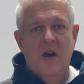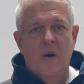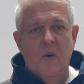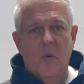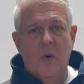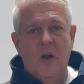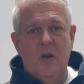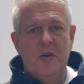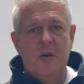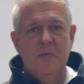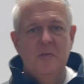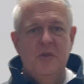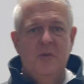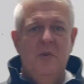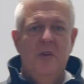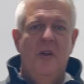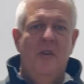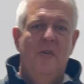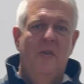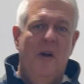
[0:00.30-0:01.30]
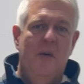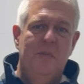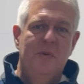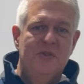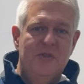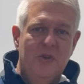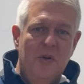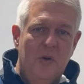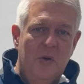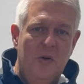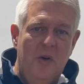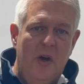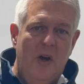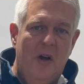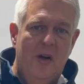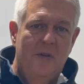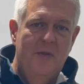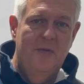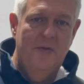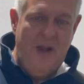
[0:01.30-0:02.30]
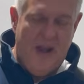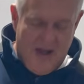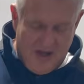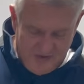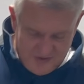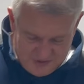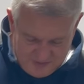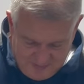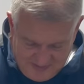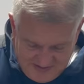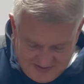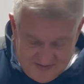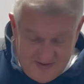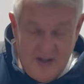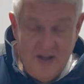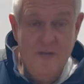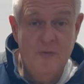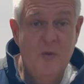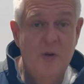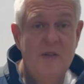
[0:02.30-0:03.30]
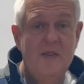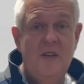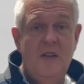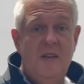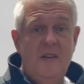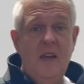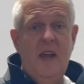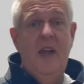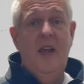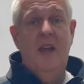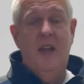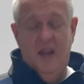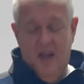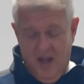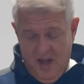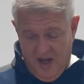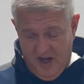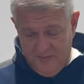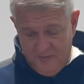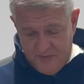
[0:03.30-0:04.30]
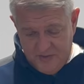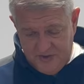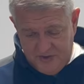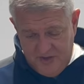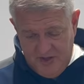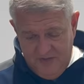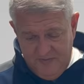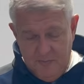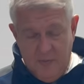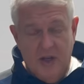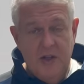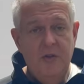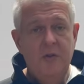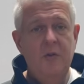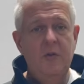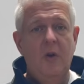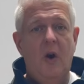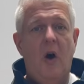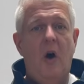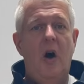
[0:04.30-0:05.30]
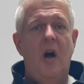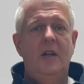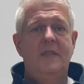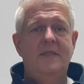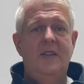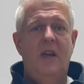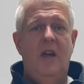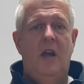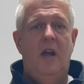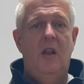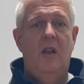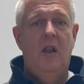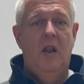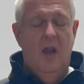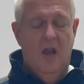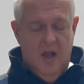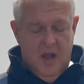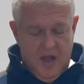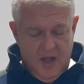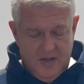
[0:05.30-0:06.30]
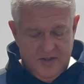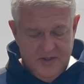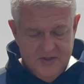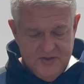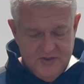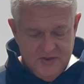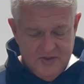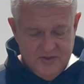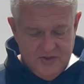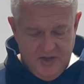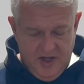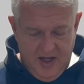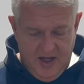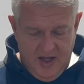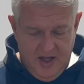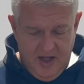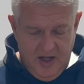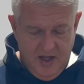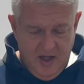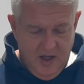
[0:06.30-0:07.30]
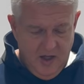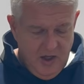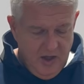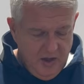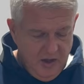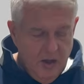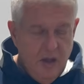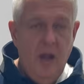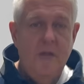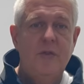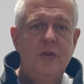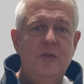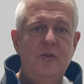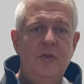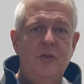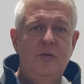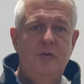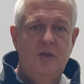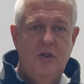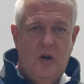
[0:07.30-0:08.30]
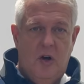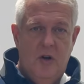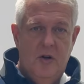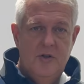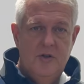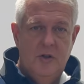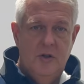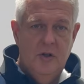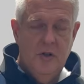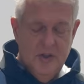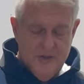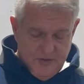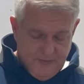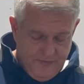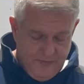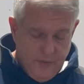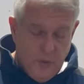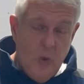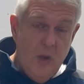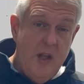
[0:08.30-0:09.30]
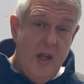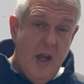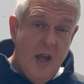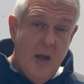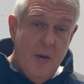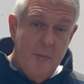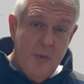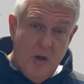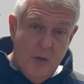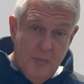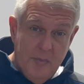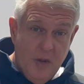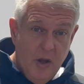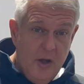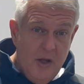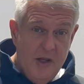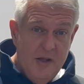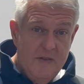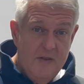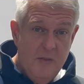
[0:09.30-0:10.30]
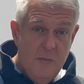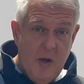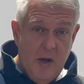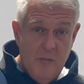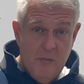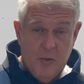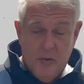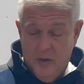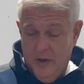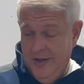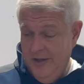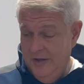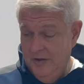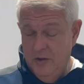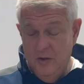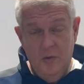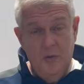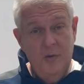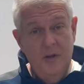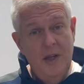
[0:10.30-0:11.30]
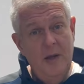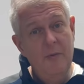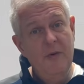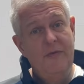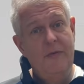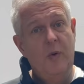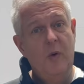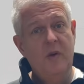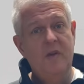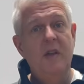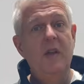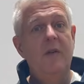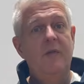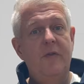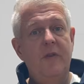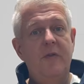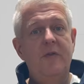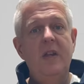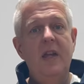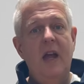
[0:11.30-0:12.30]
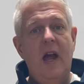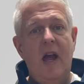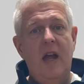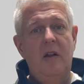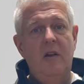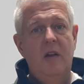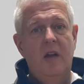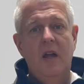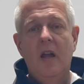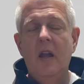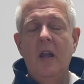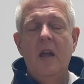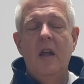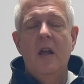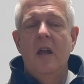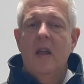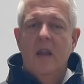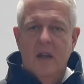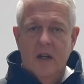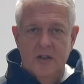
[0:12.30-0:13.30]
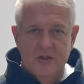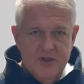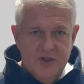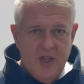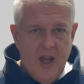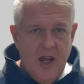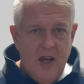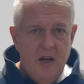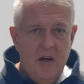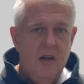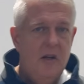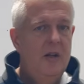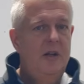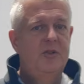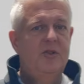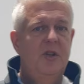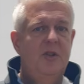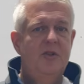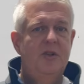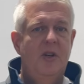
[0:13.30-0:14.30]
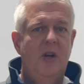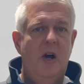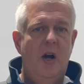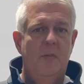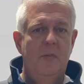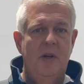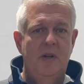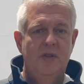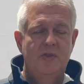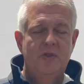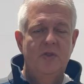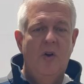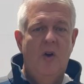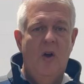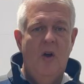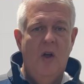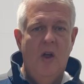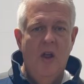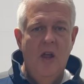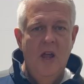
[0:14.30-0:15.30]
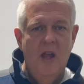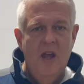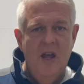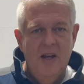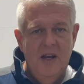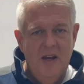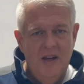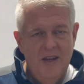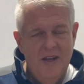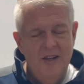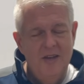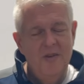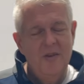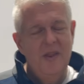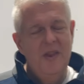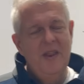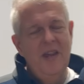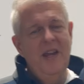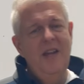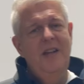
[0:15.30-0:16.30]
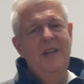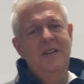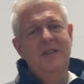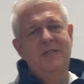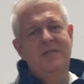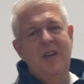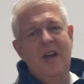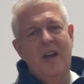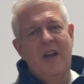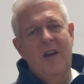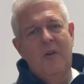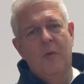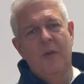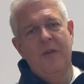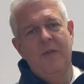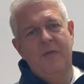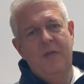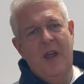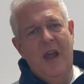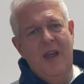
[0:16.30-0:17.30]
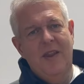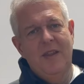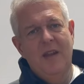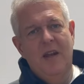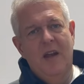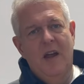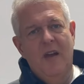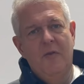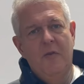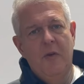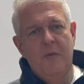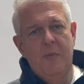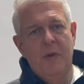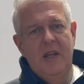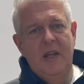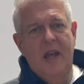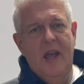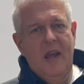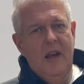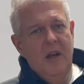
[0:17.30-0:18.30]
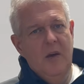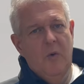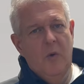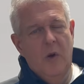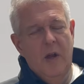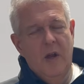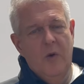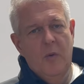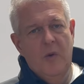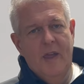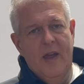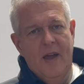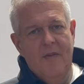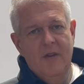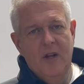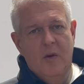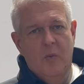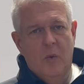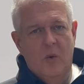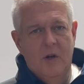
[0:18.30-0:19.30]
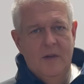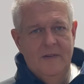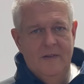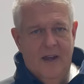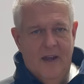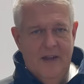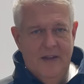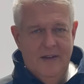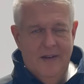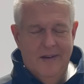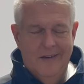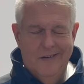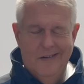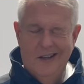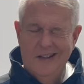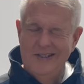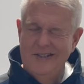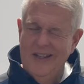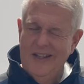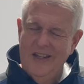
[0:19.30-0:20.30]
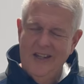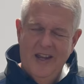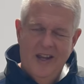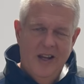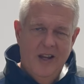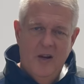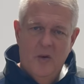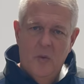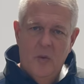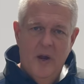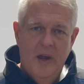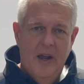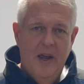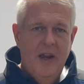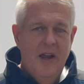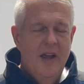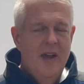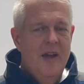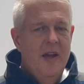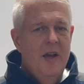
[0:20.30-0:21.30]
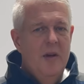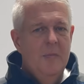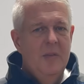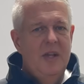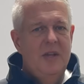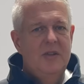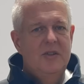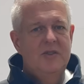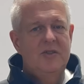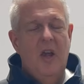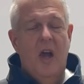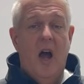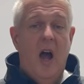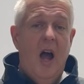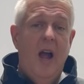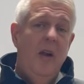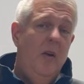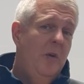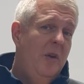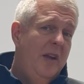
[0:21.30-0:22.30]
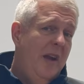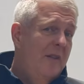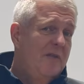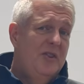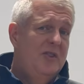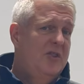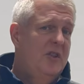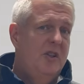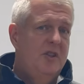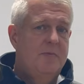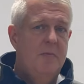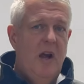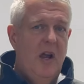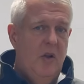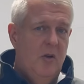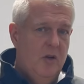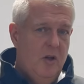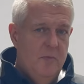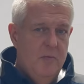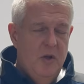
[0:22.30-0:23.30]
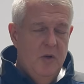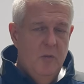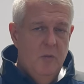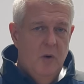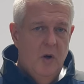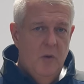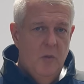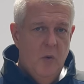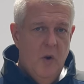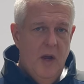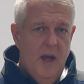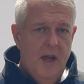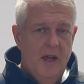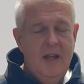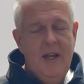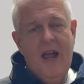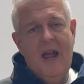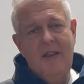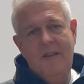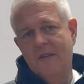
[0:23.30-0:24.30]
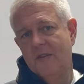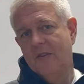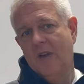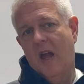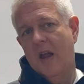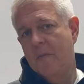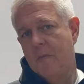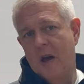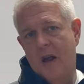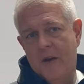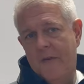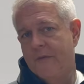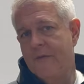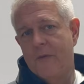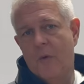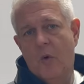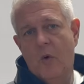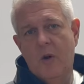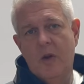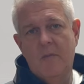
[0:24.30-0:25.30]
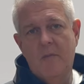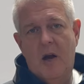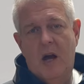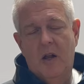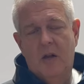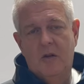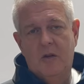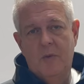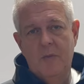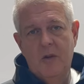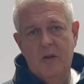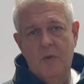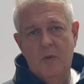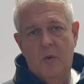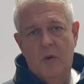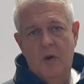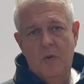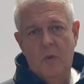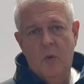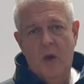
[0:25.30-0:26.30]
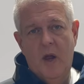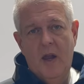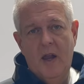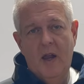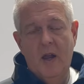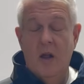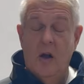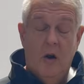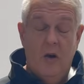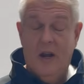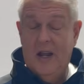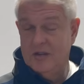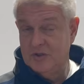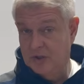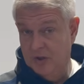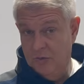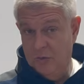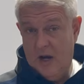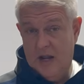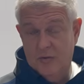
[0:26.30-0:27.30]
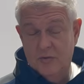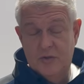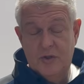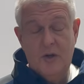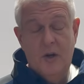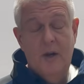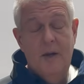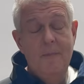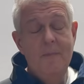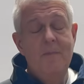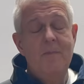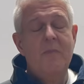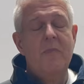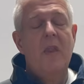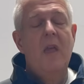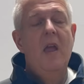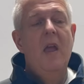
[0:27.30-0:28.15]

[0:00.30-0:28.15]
Welcome to another episode of Out of Spec Dave, where today I've received my new Autel. This is a level 2 charger. It's a 40 amp. It'll plug into my brand new NEMA 1450 outlet that I just had an electrician come and install. Now, you know, the thing is, Kathy and we've been getting away with having a 110 here. And I say getting away because I only have a 6-mile commute one way. Kathy's got about a 40-mile commute one way, or actually round trip.